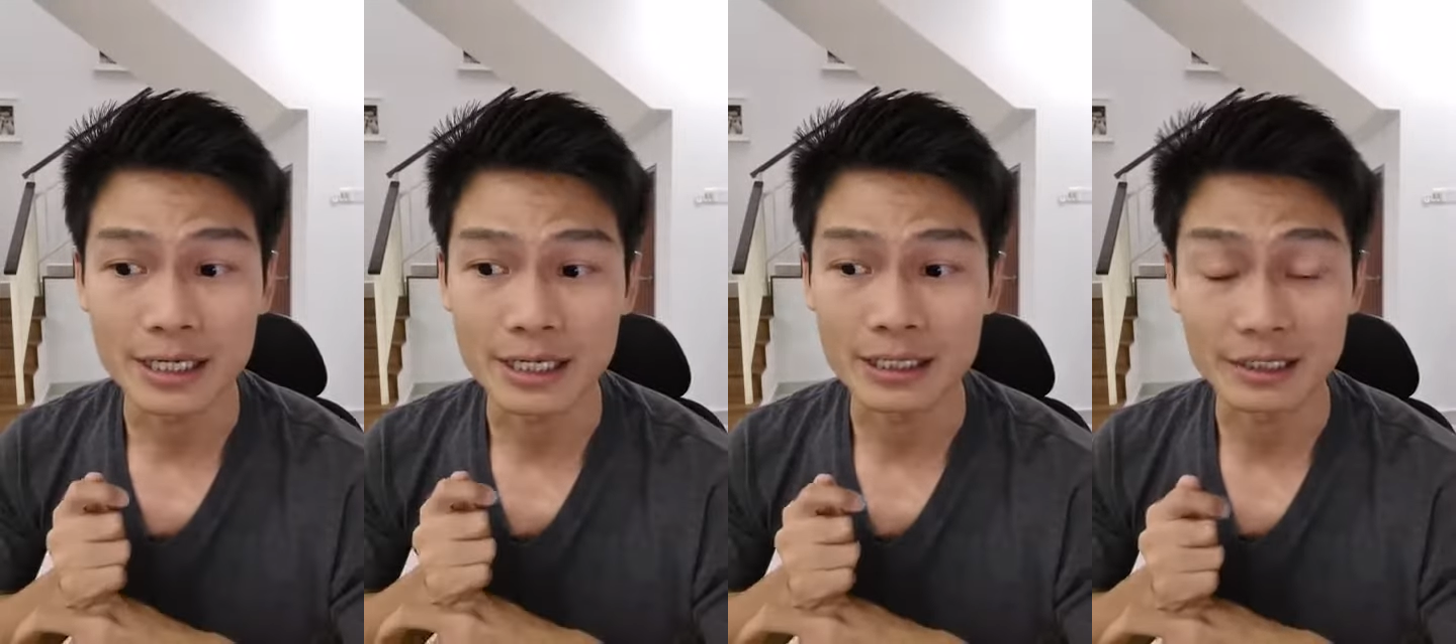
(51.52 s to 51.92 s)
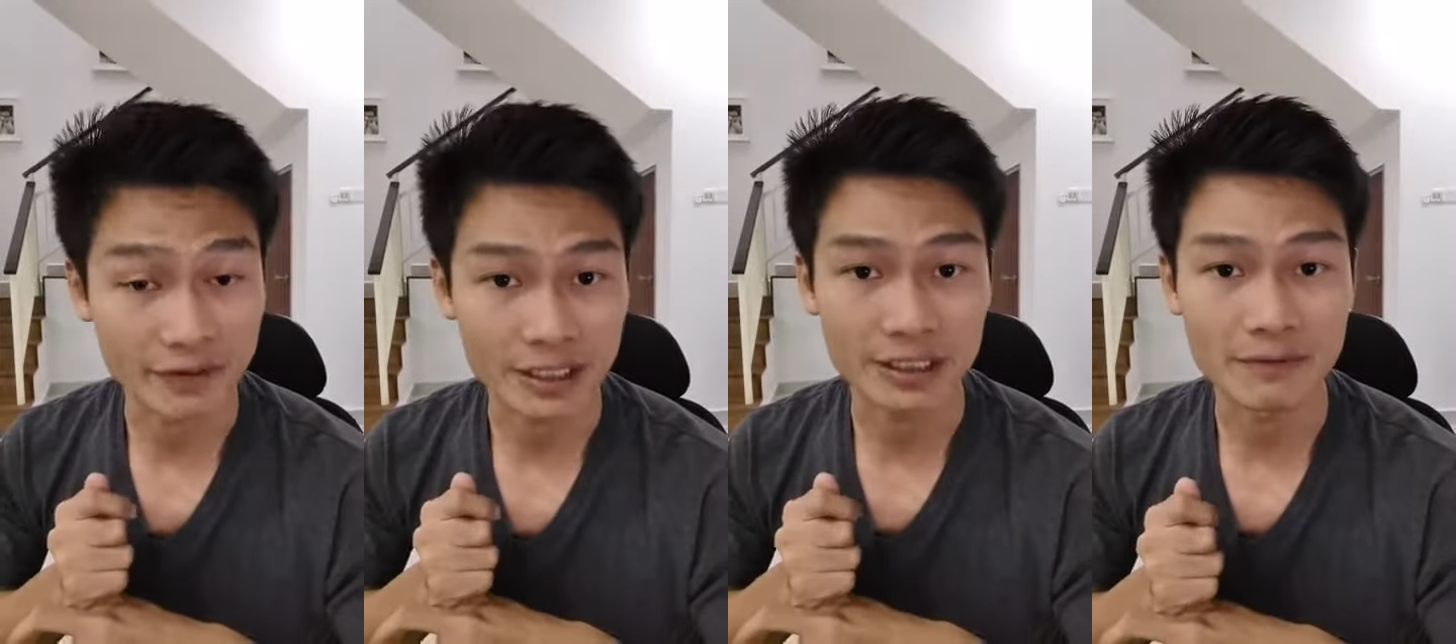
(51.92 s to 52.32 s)
an
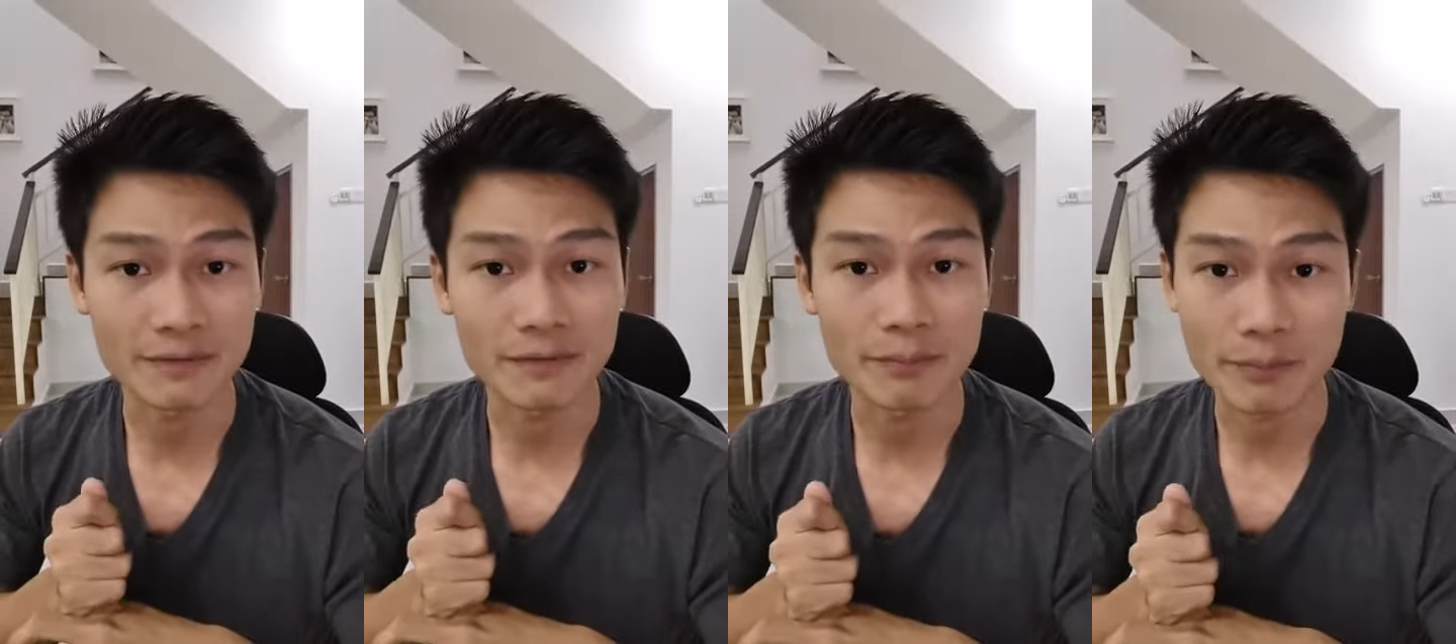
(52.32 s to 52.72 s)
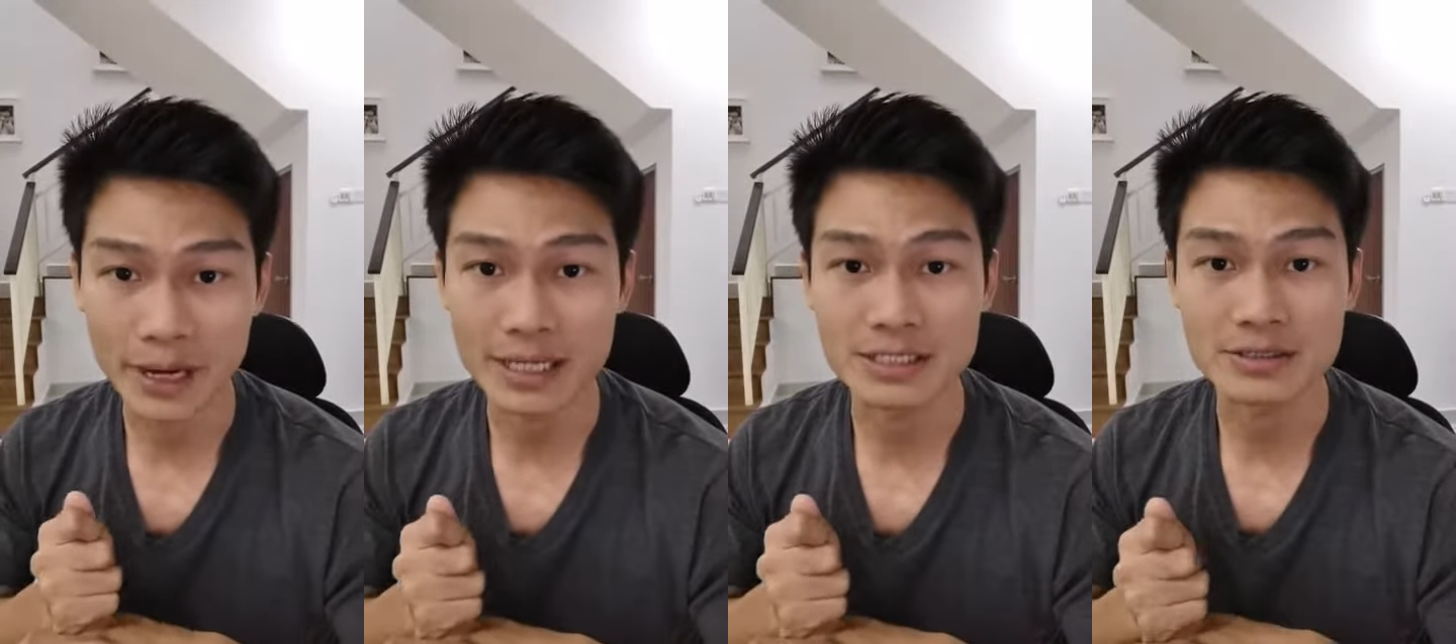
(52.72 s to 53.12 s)
effective
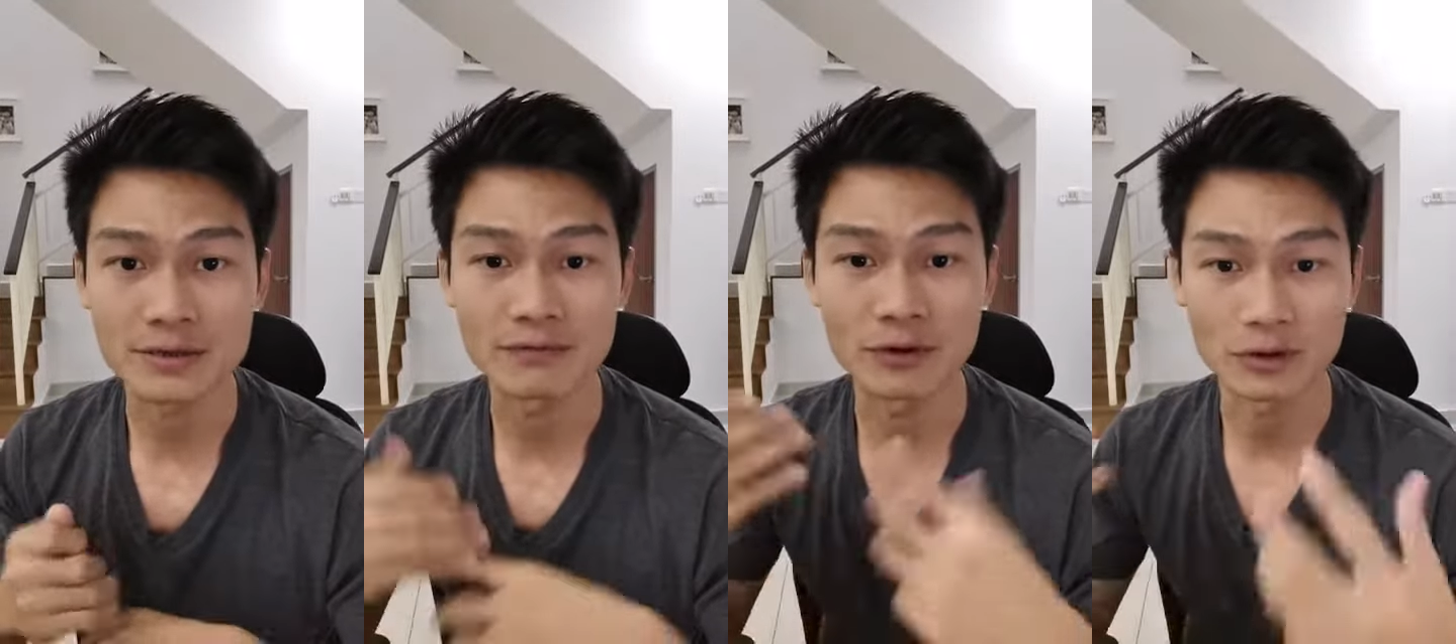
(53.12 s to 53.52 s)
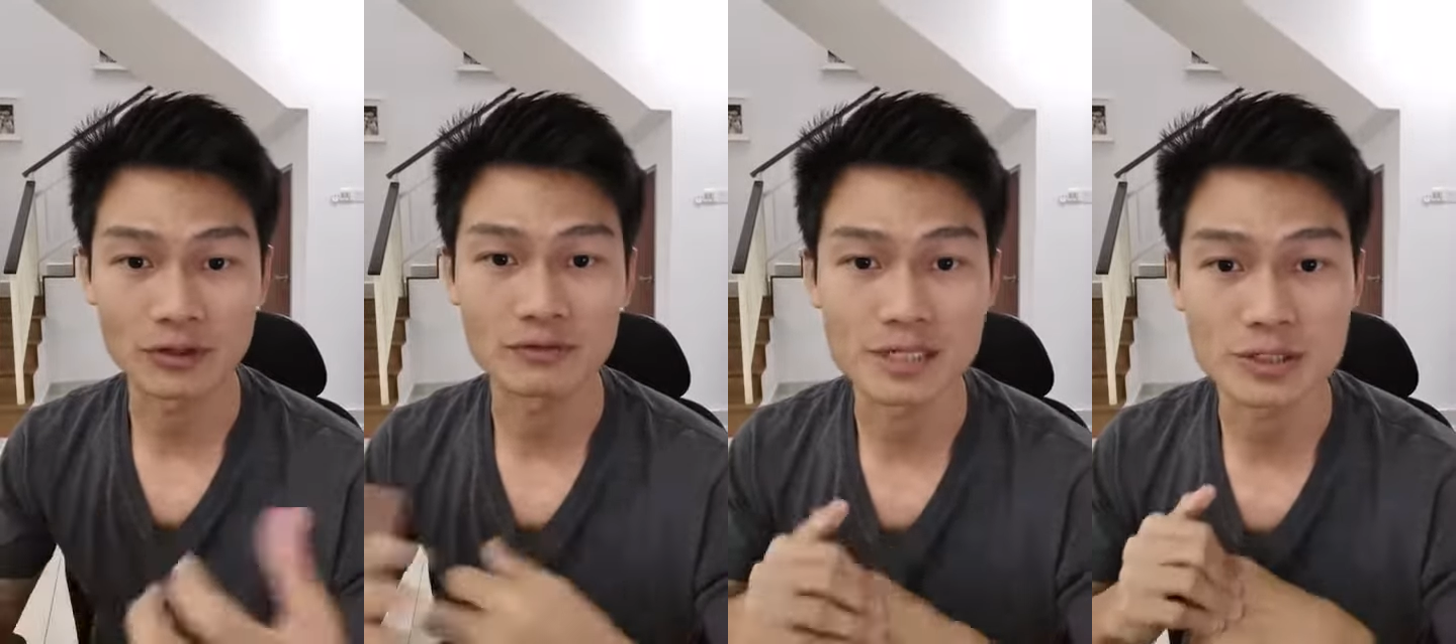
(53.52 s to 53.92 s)
pens for
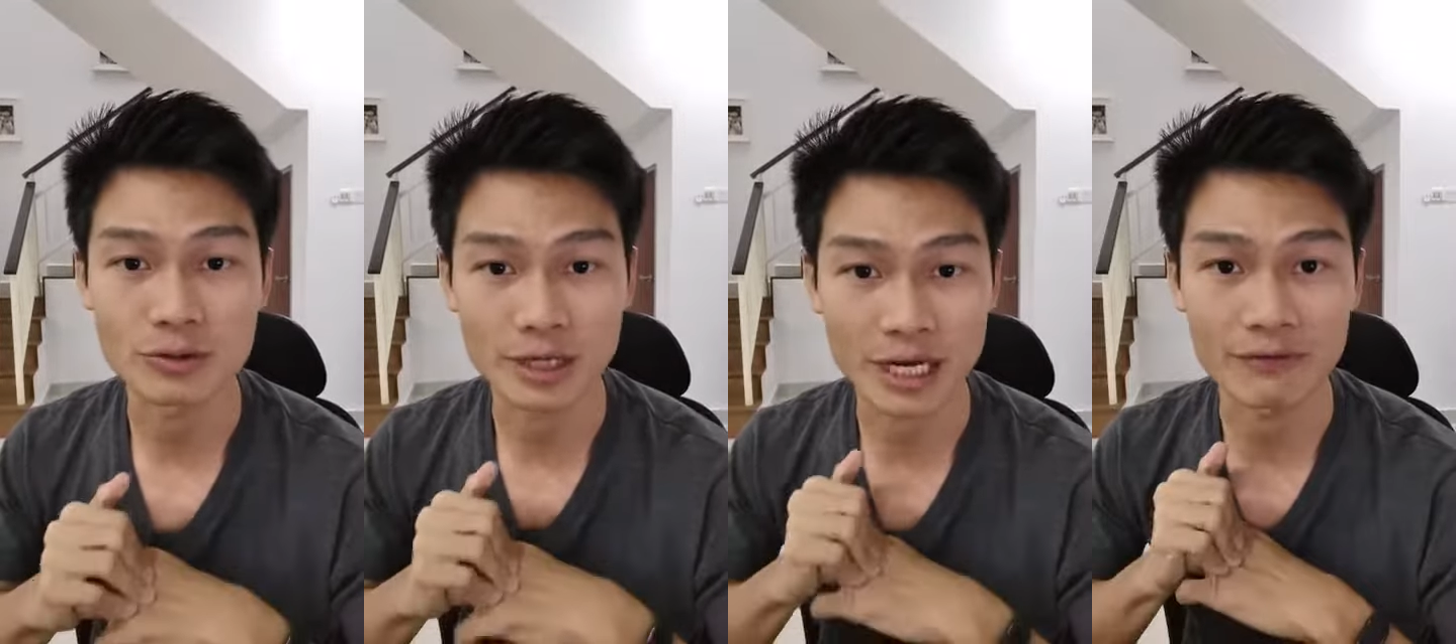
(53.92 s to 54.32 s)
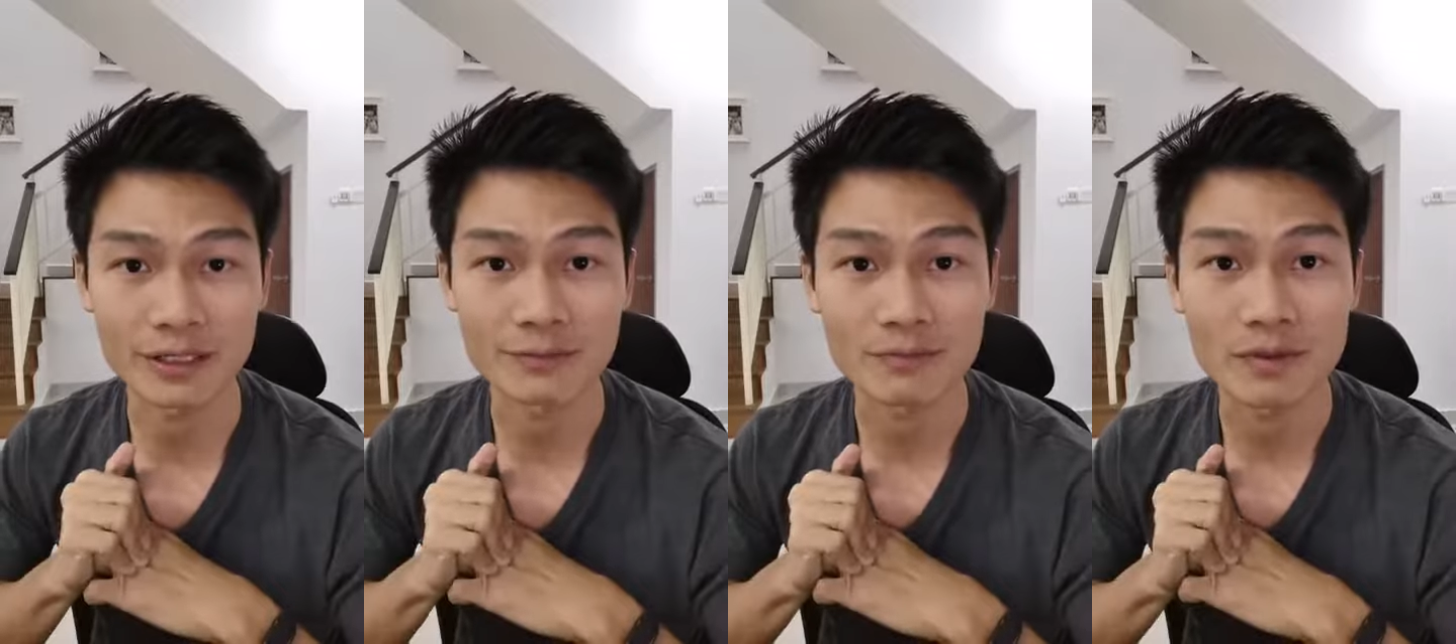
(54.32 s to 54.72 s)
all of us to have
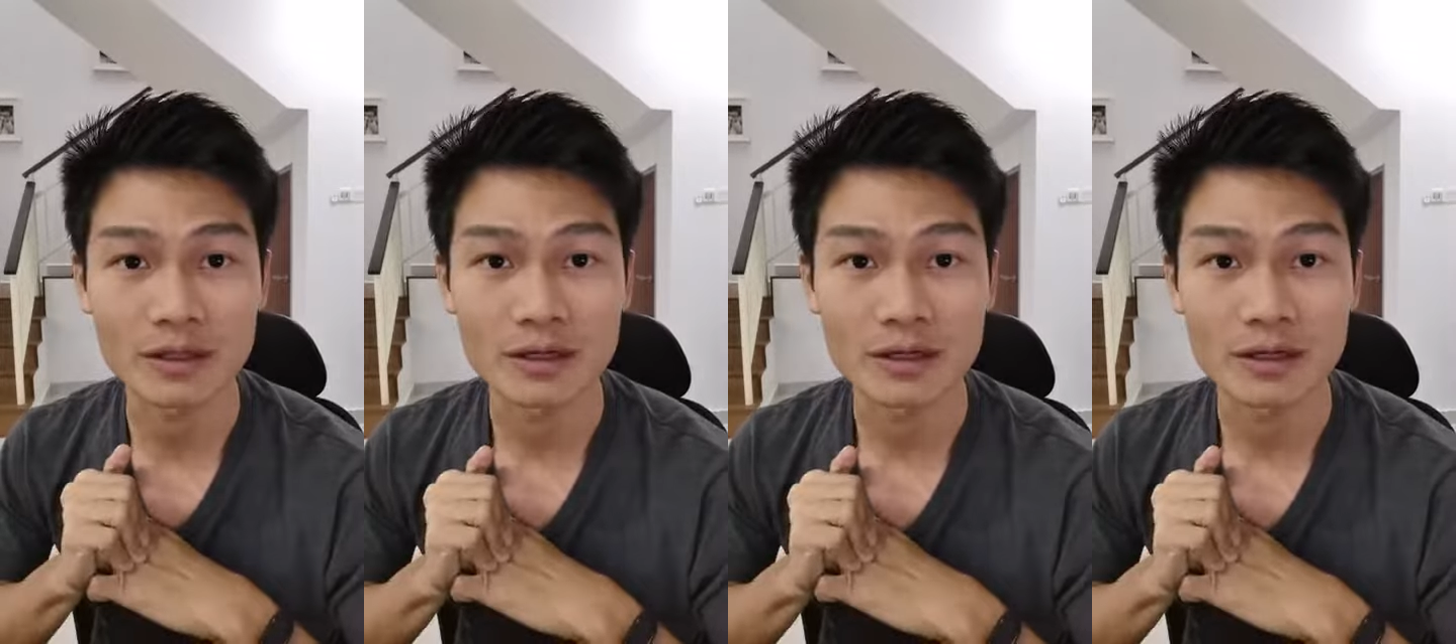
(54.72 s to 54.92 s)
it.